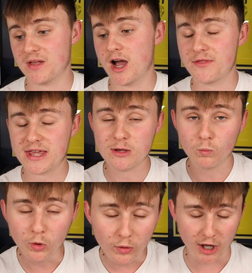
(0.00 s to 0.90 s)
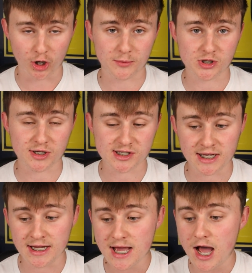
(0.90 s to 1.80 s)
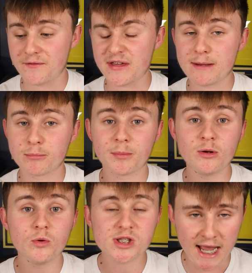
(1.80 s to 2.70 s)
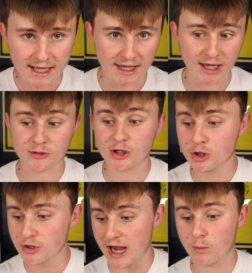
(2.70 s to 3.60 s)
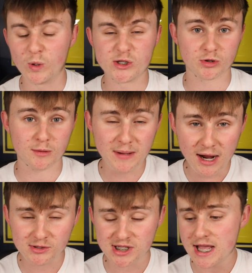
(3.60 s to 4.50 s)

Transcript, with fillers: I think he will get an opportunity. I think he probably will take it when you look at what he's all about.